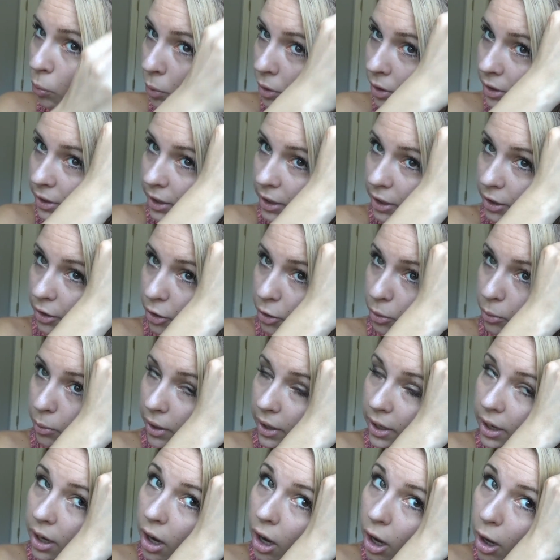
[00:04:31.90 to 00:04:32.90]
working your
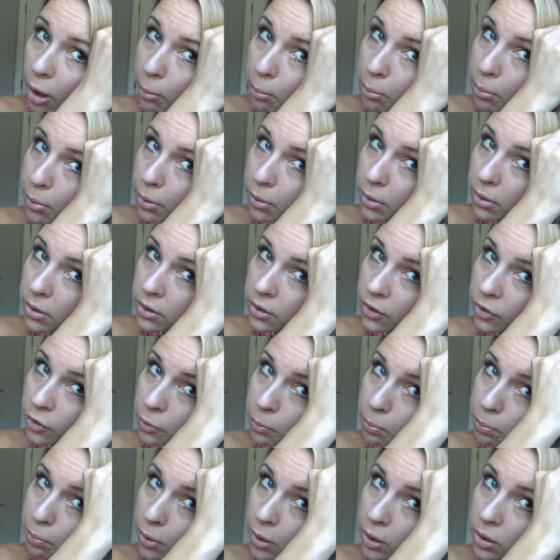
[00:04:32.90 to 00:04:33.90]
way up,
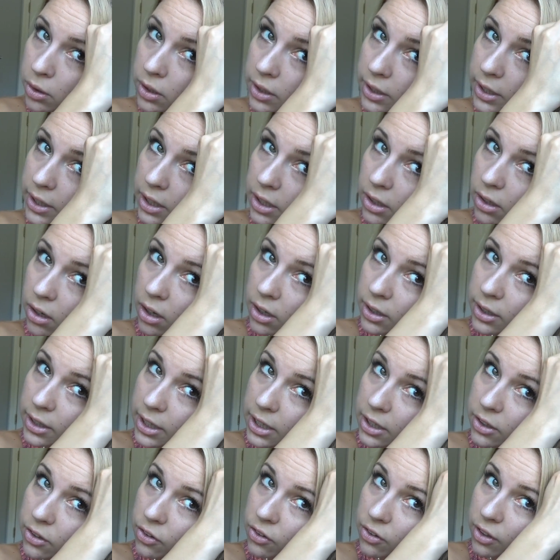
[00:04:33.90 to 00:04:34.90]
just pulling on
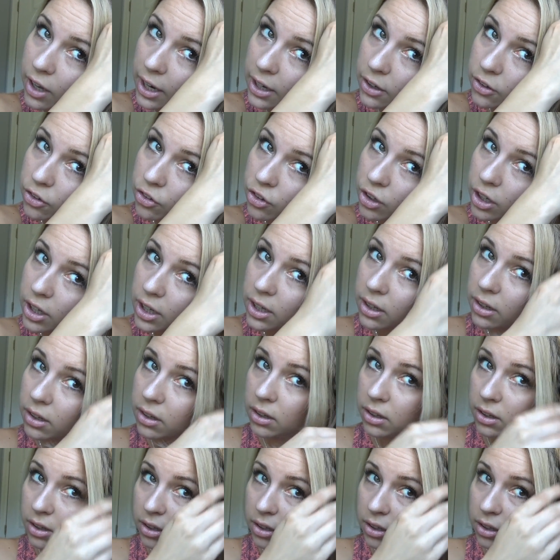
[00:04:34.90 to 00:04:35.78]
each section.